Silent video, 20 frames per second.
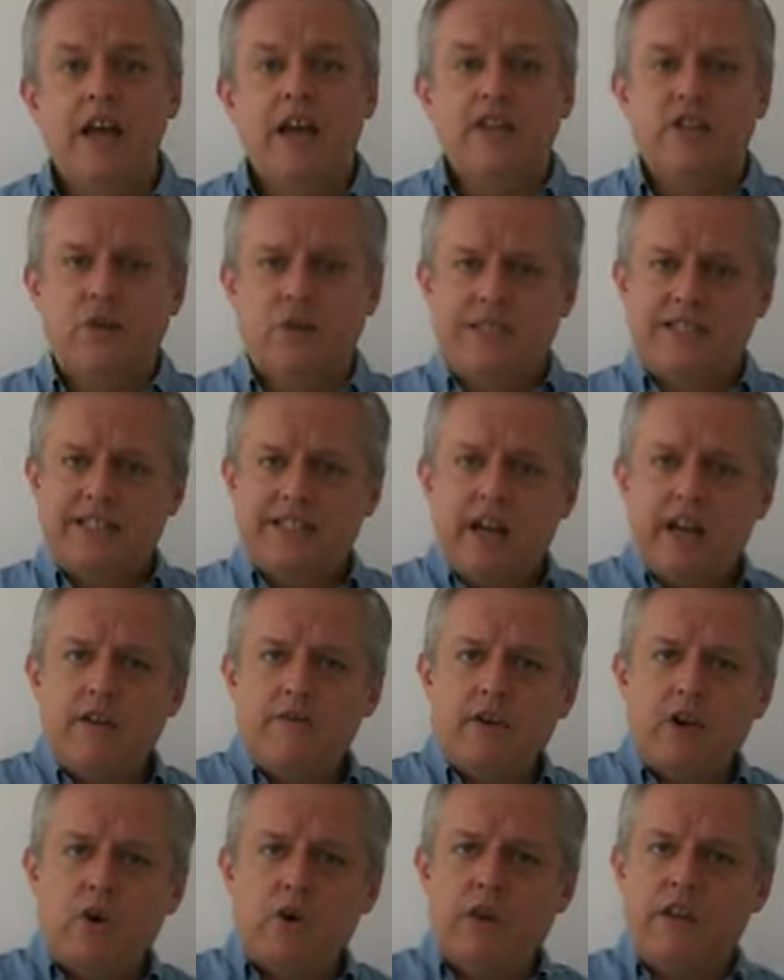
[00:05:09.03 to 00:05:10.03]
So instead
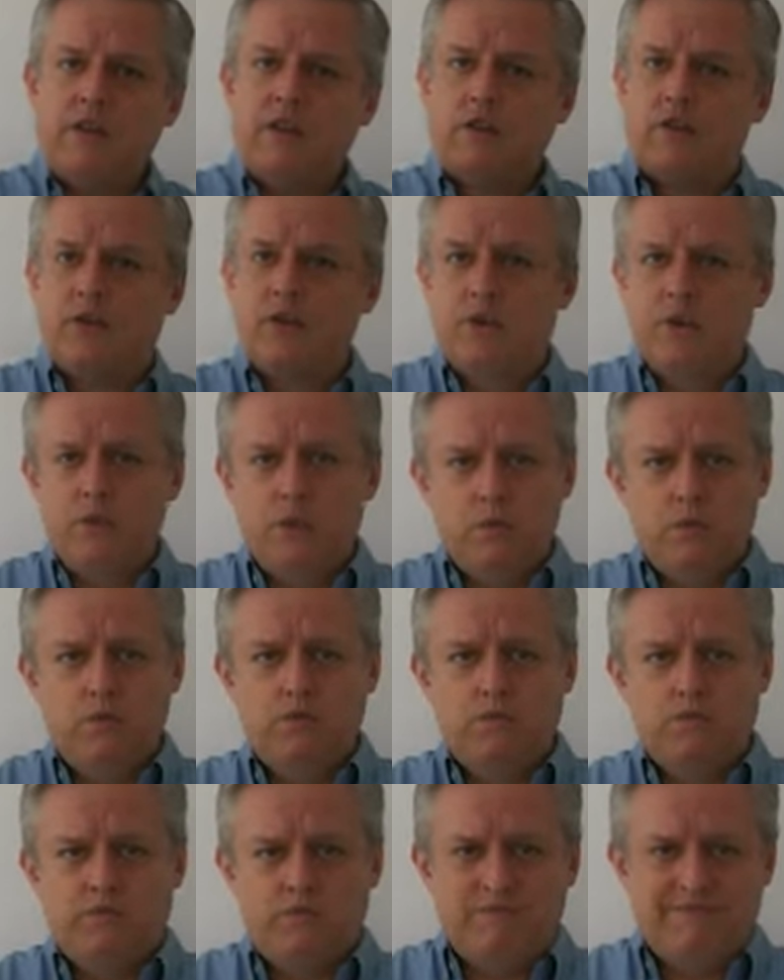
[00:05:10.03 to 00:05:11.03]
of going
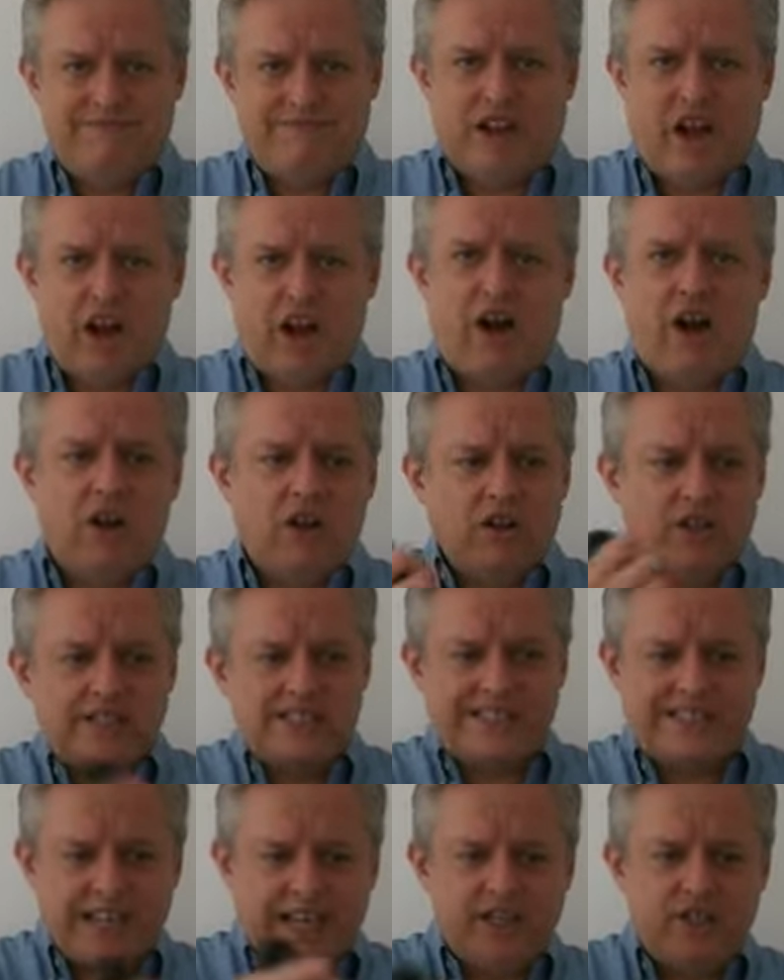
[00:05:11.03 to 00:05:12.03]
through all
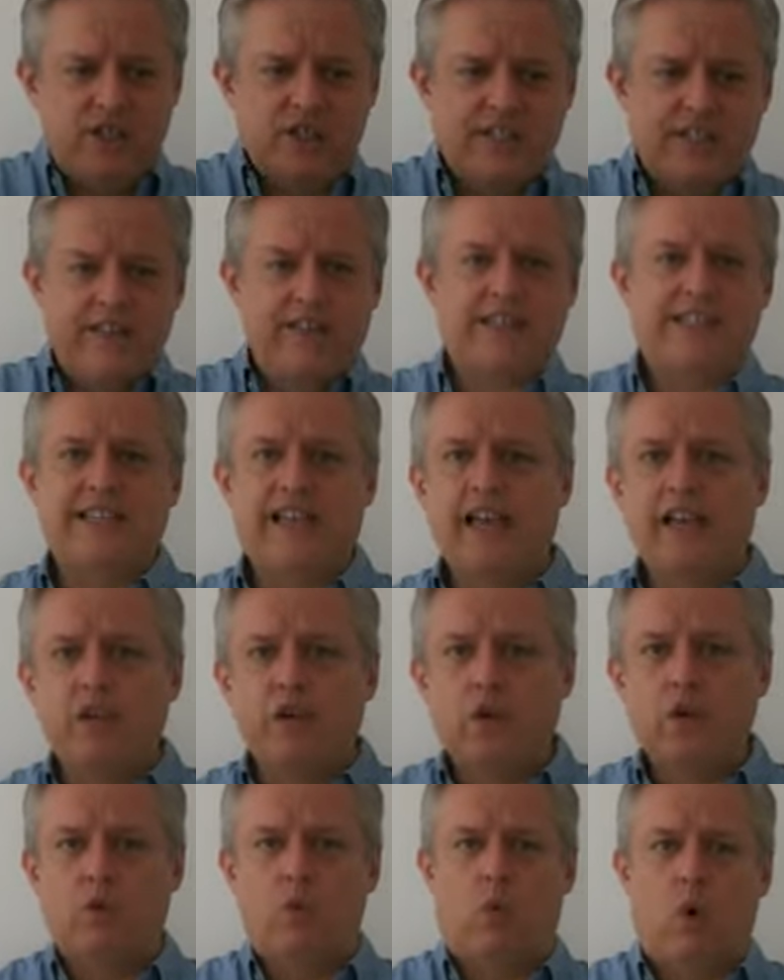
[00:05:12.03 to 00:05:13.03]
stages in the
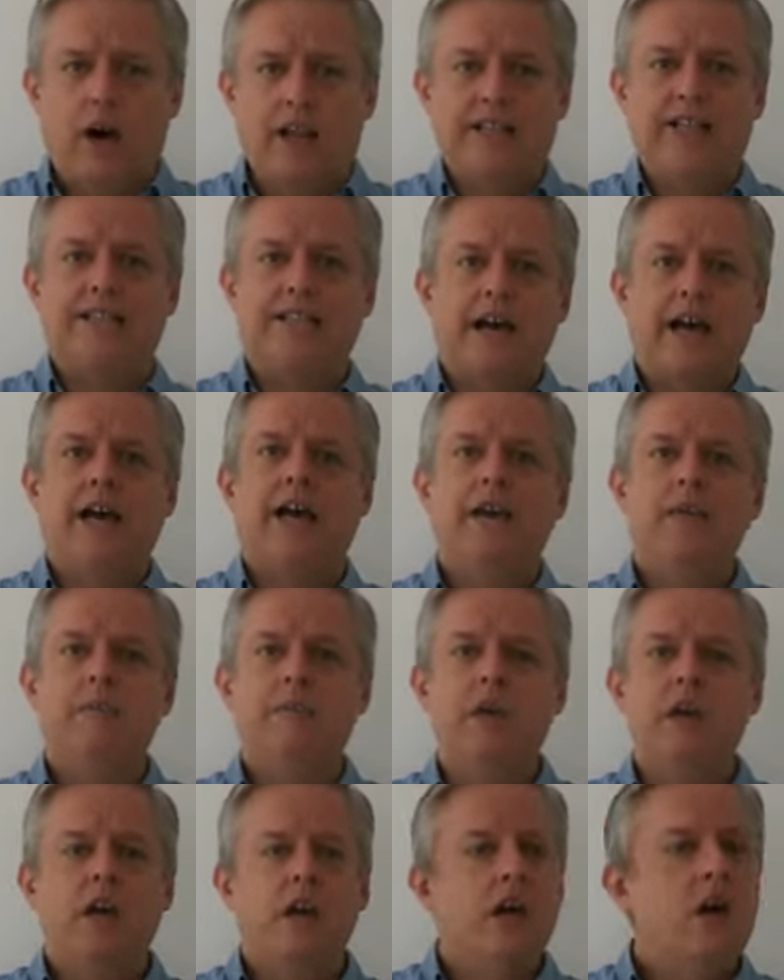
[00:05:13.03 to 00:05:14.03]
cycle one
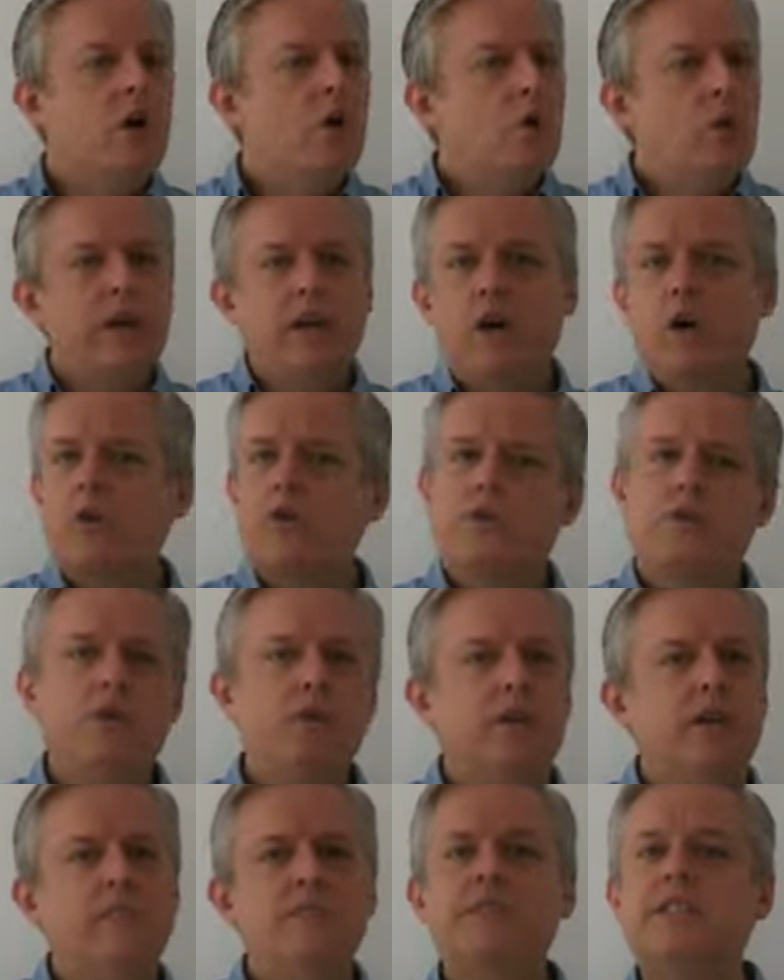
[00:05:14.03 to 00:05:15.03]
time, we go
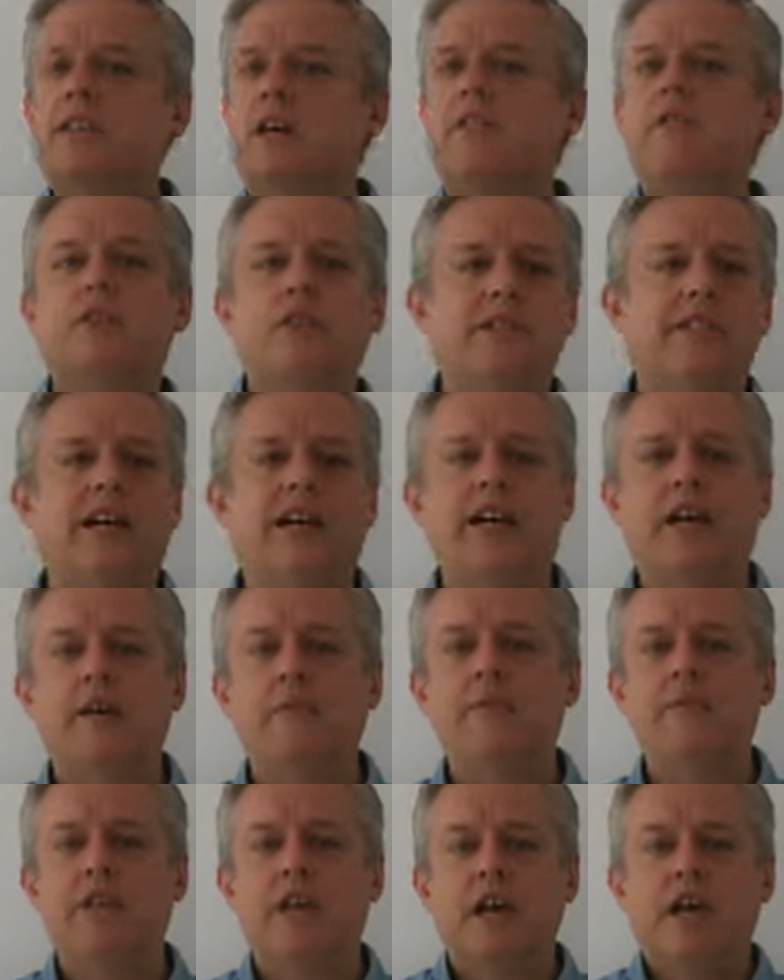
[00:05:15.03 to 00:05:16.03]
through them several
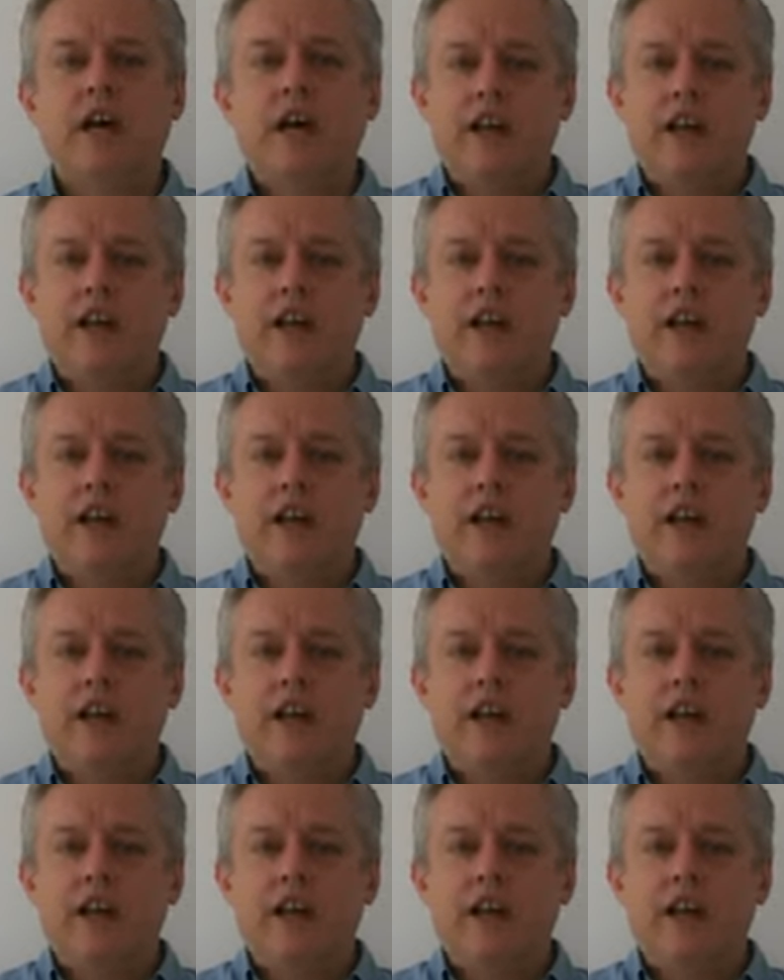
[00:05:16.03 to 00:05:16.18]
times.